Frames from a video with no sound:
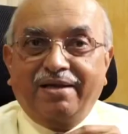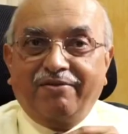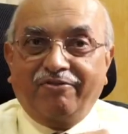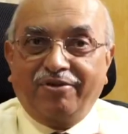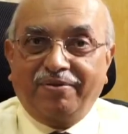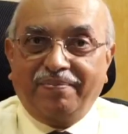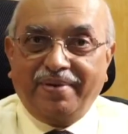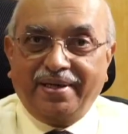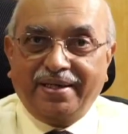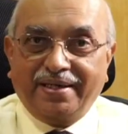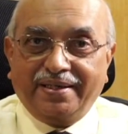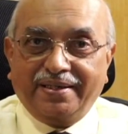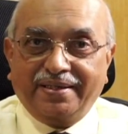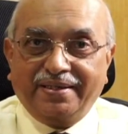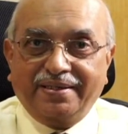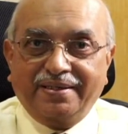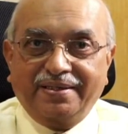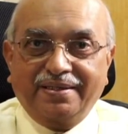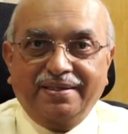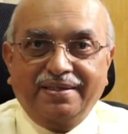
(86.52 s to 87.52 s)
Women,
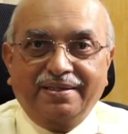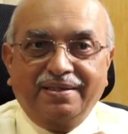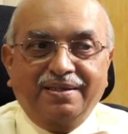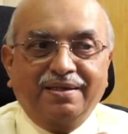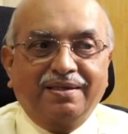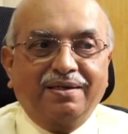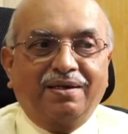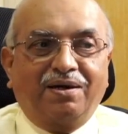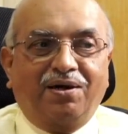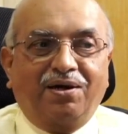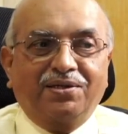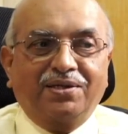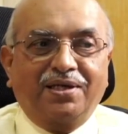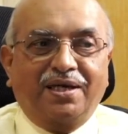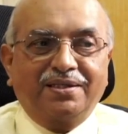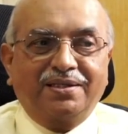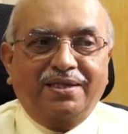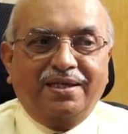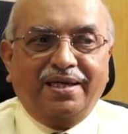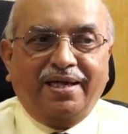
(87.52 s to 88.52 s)
on the
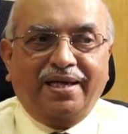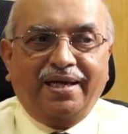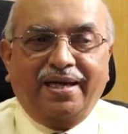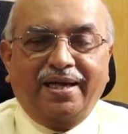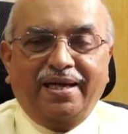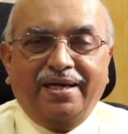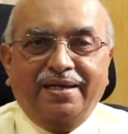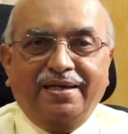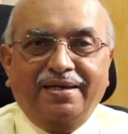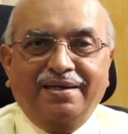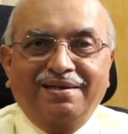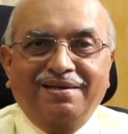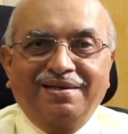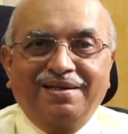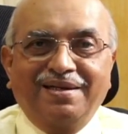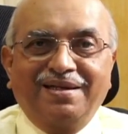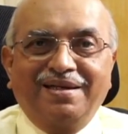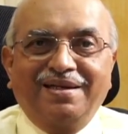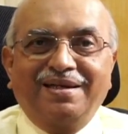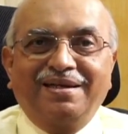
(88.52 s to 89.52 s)
other hand,
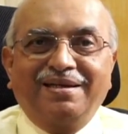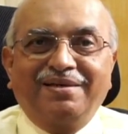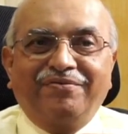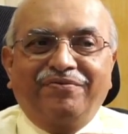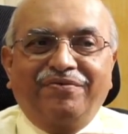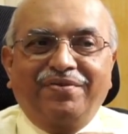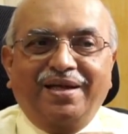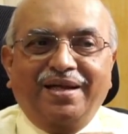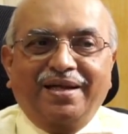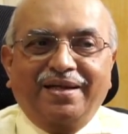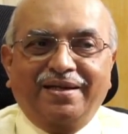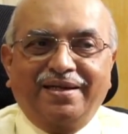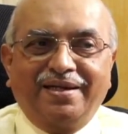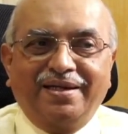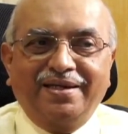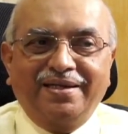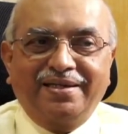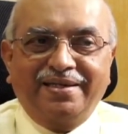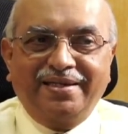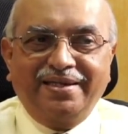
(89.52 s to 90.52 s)
feel
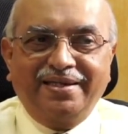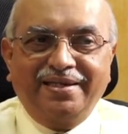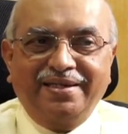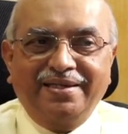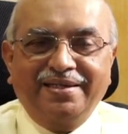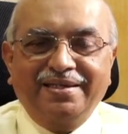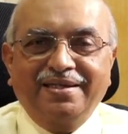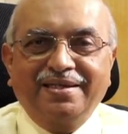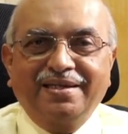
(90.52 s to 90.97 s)
guilty,